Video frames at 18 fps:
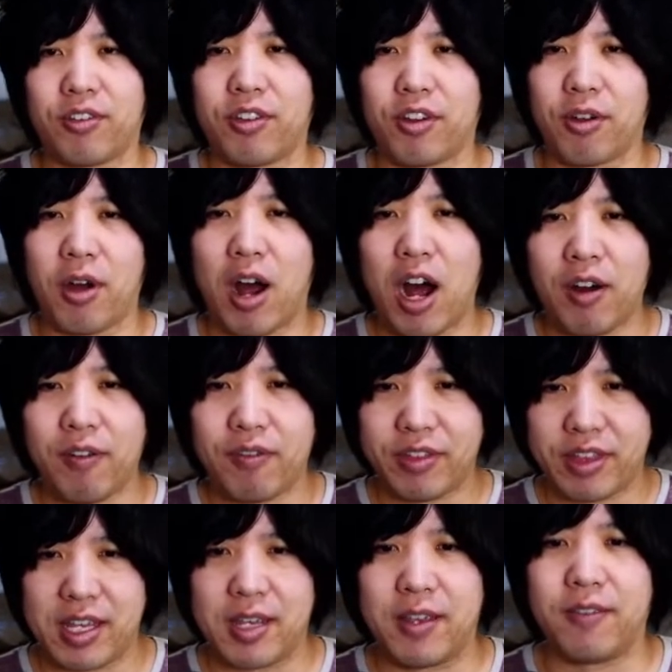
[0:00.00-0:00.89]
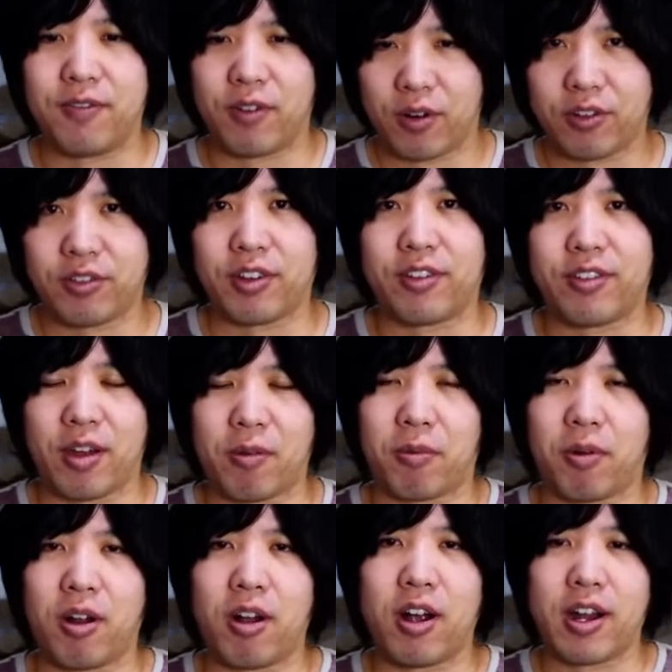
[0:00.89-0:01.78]
So of the versions
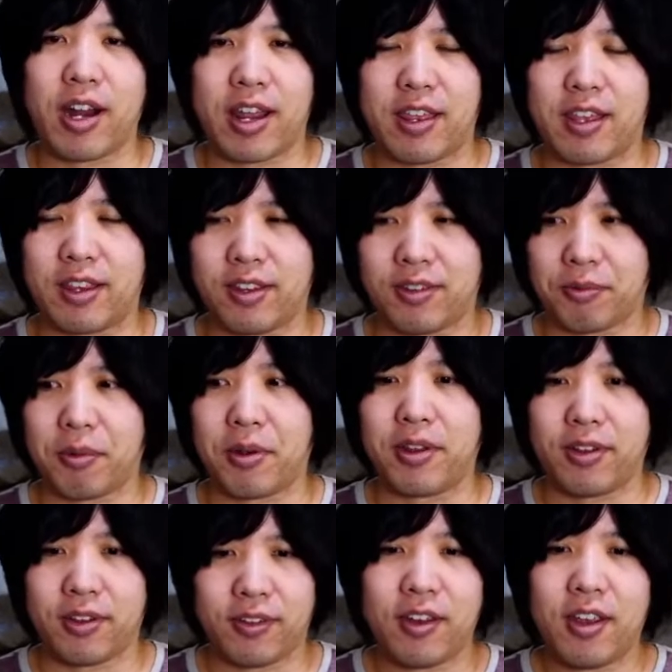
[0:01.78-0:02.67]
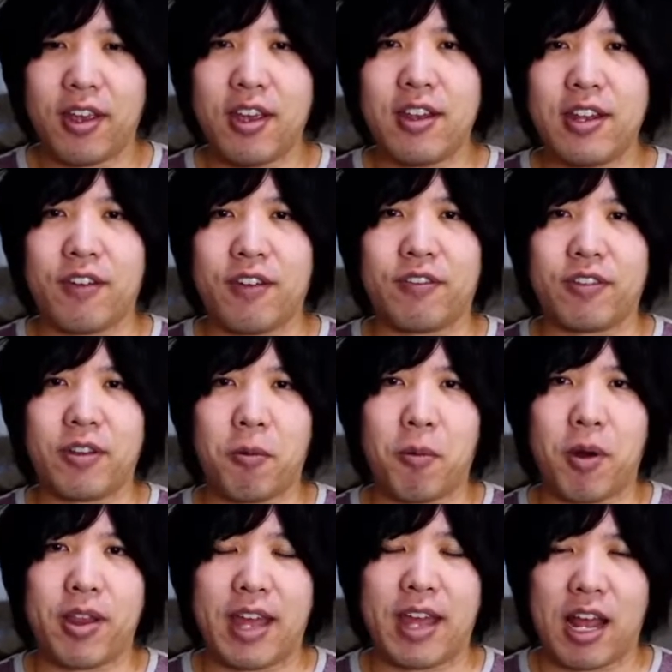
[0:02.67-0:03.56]
that we're on, I think this one is definitely
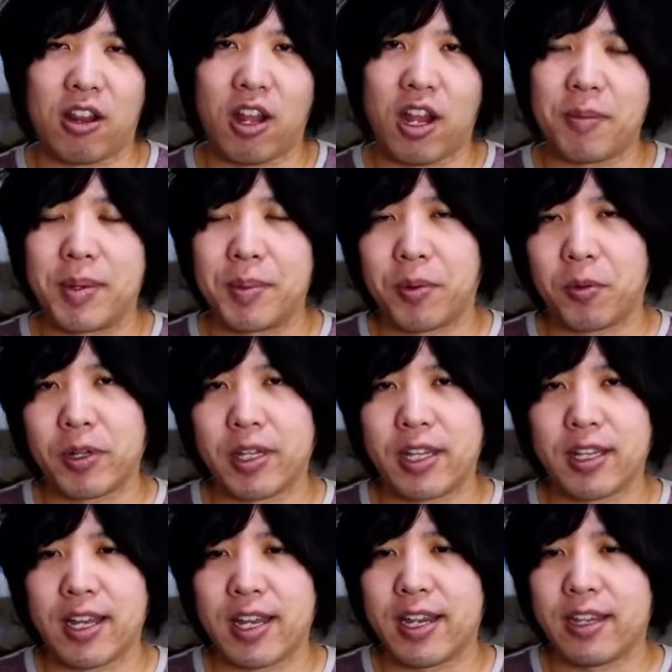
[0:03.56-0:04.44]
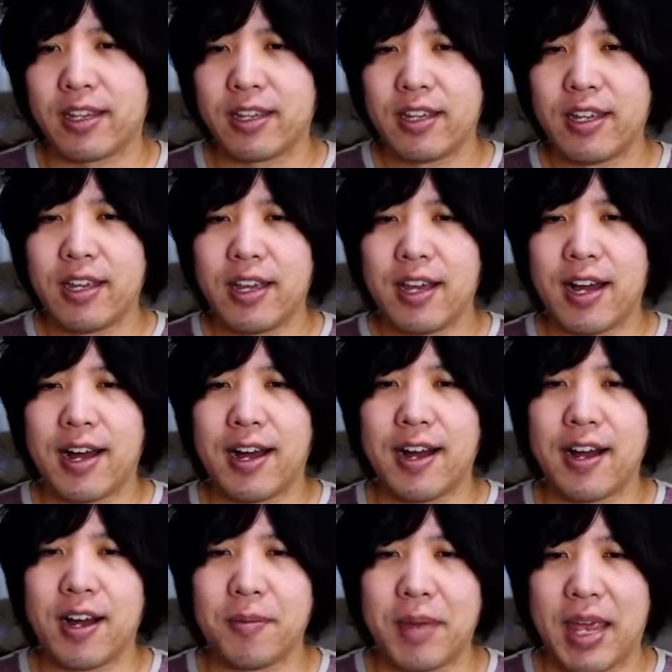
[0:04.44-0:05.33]
one that a lot of people really like.
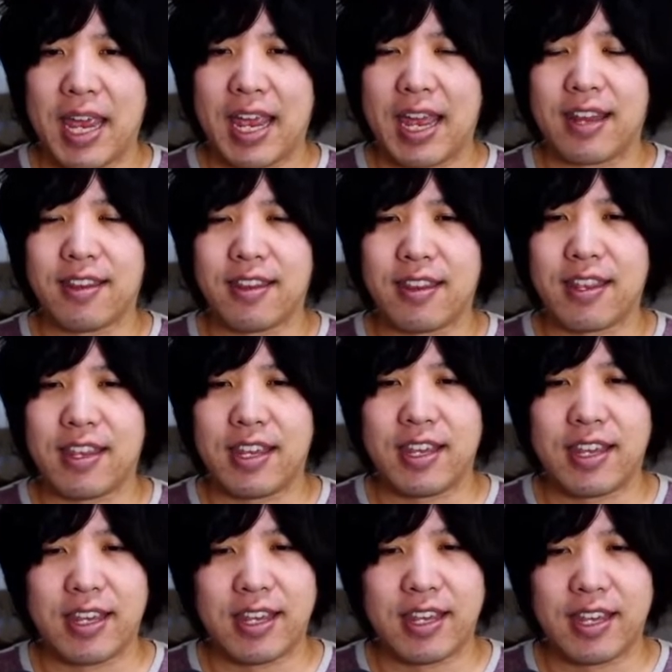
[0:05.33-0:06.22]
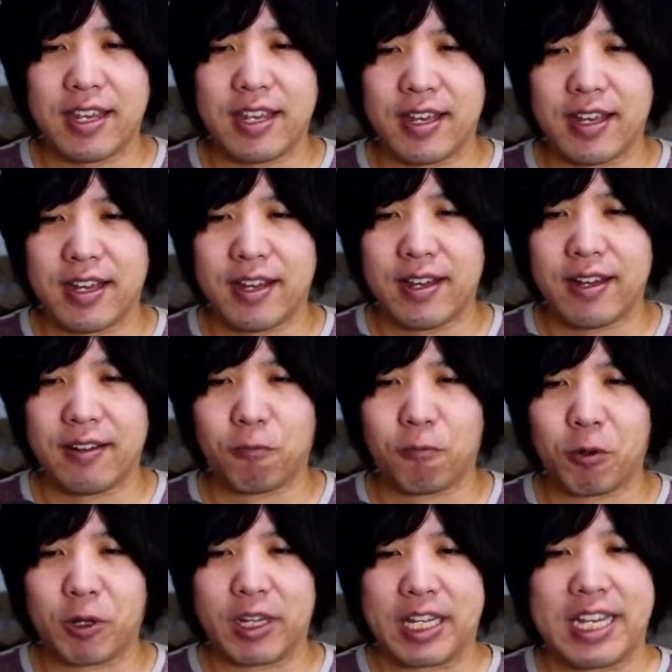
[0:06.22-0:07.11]
And the
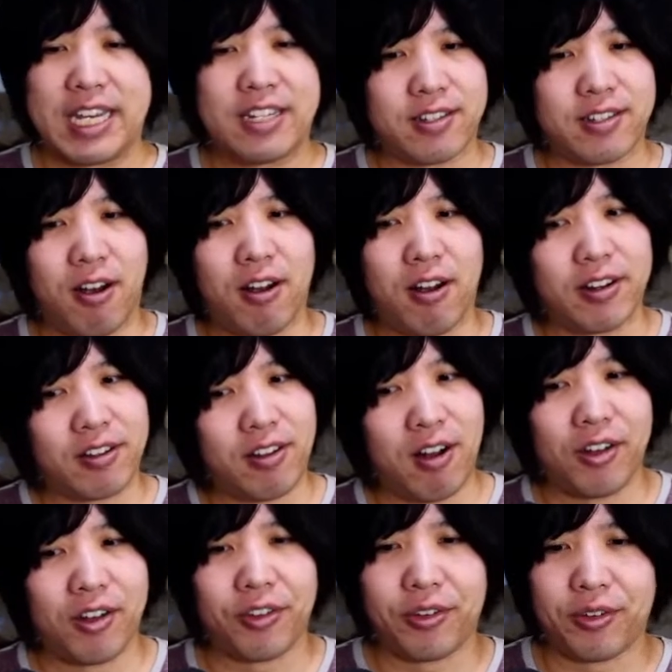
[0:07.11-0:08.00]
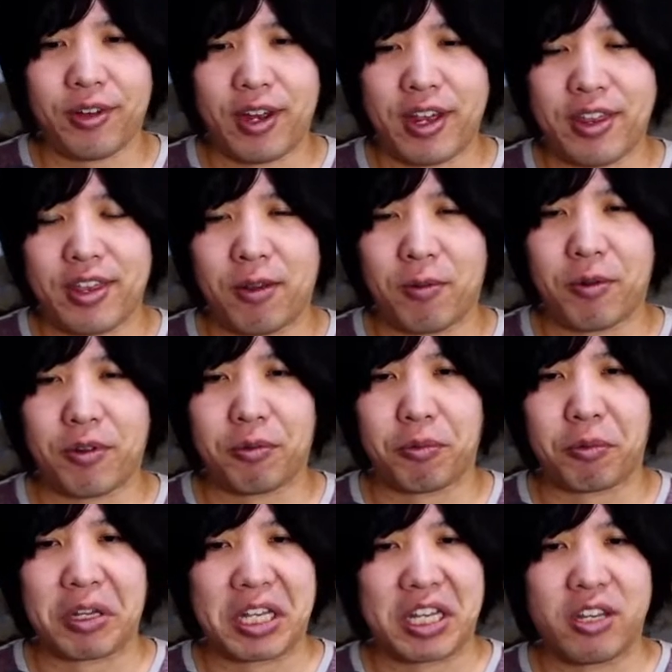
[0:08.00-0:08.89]
release on console, I think, was
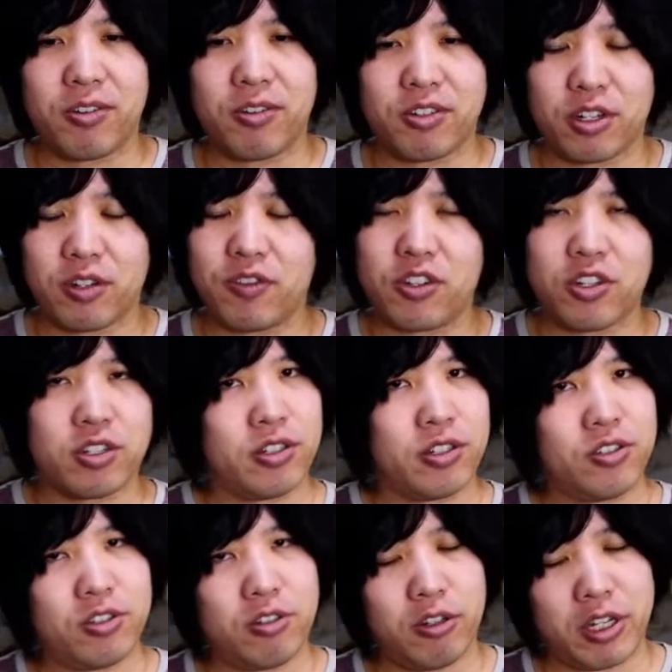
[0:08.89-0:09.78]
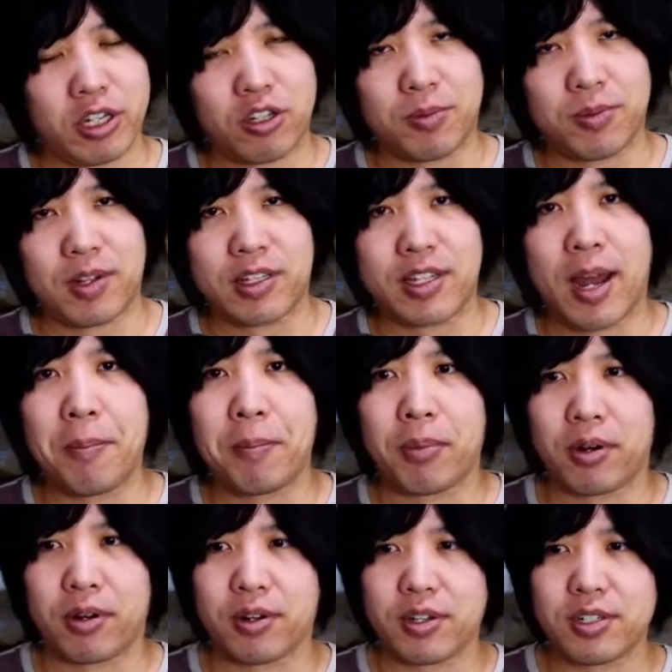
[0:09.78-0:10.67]
really huge. So if you just look in terms of
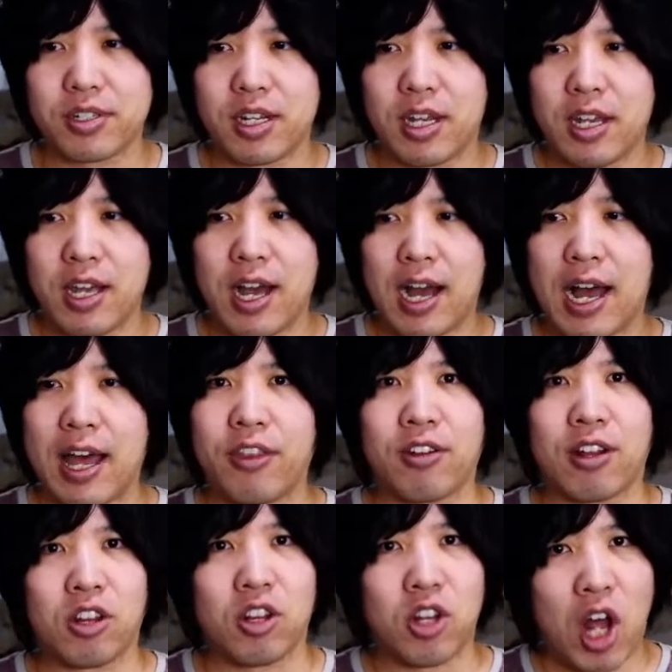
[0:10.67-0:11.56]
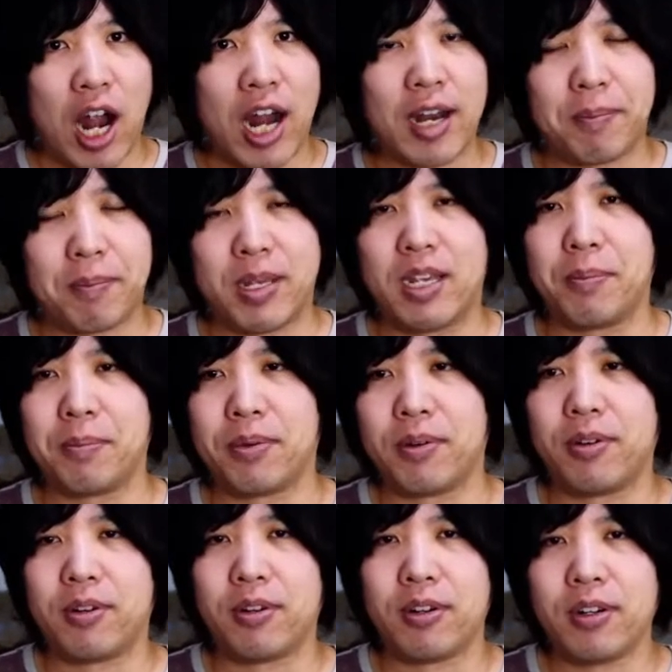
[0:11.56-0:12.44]
numbers, there's a lot of
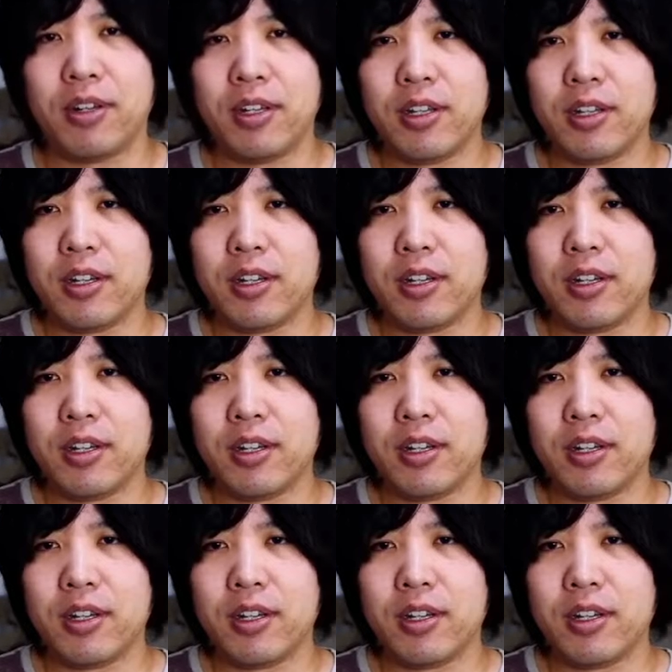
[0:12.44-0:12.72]
people,